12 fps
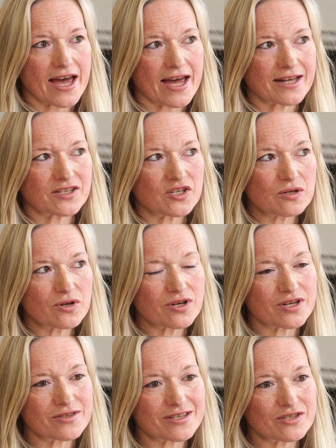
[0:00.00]
and to
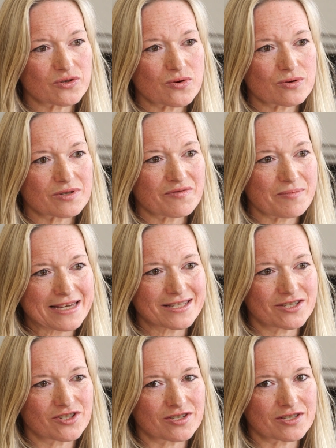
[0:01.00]
look at the sorts of
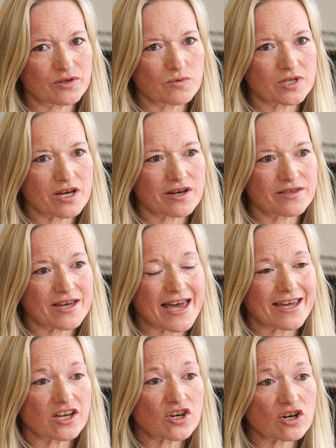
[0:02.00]
messages that would either
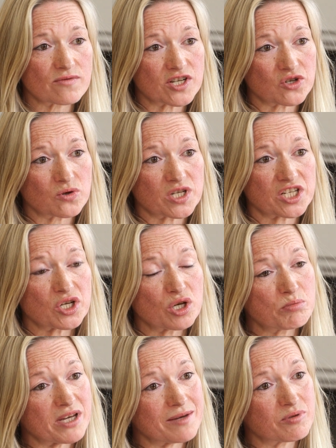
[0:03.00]
encourage or
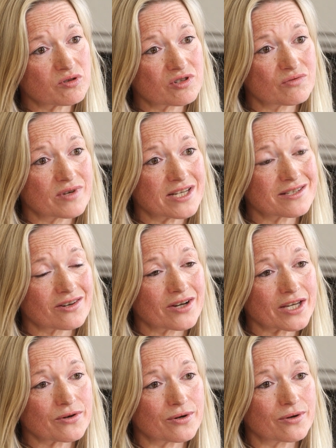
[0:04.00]
deter people to
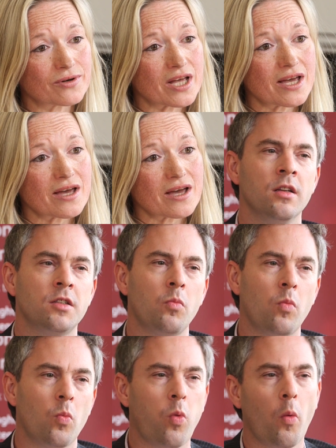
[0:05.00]
recycle. So
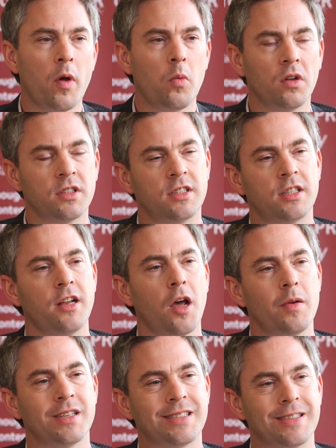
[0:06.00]
what we wanted to
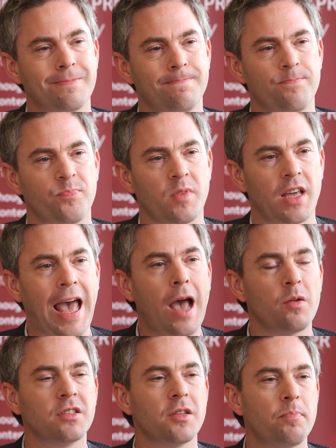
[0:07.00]
know is
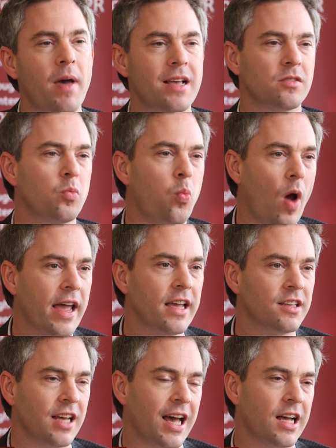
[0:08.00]
how is the best
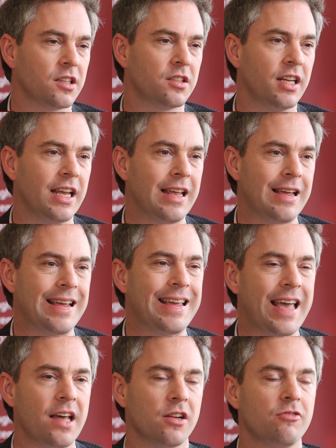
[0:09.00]
way to actually
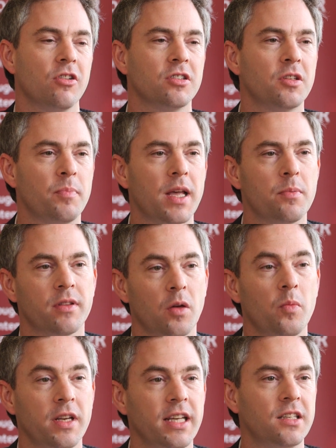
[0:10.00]
get across to people
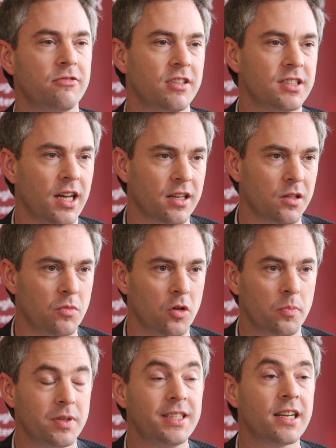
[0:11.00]
that we need to recycle
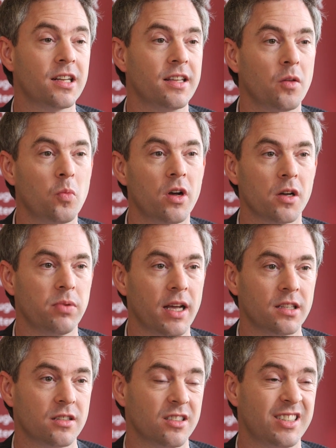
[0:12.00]
more, particularly in the
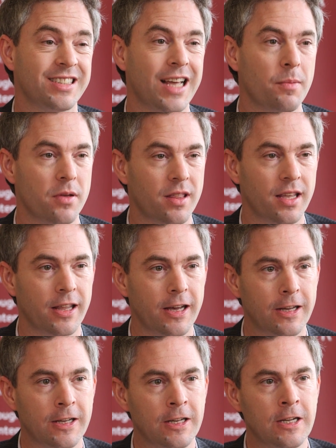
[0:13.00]
workplace, because there's apathy there.